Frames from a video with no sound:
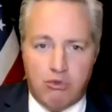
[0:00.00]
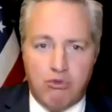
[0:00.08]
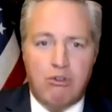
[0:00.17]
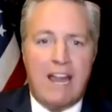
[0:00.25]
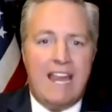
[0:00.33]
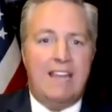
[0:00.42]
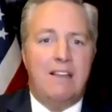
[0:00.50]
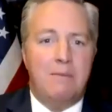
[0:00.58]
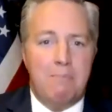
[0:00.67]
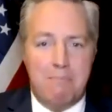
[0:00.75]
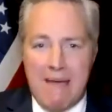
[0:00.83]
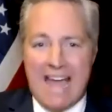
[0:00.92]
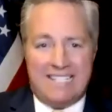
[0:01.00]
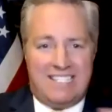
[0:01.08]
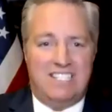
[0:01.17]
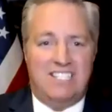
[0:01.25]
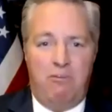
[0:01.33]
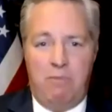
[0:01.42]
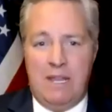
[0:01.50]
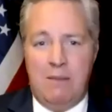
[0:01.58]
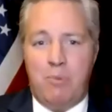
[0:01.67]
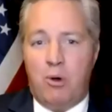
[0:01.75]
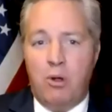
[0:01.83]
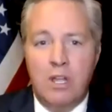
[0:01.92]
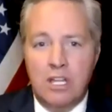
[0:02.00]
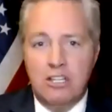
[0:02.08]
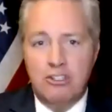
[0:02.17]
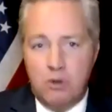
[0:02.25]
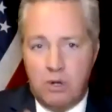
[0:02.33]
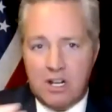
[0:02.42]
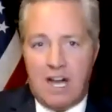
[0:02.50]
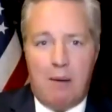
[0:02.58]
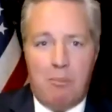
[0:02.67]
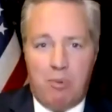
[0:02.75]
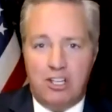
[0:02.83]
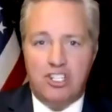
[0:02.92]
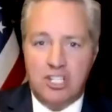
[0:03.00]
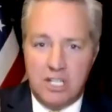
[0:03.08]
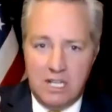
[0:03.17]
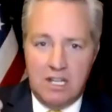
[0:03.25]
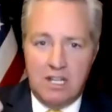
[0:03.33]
great masses of people to accomplish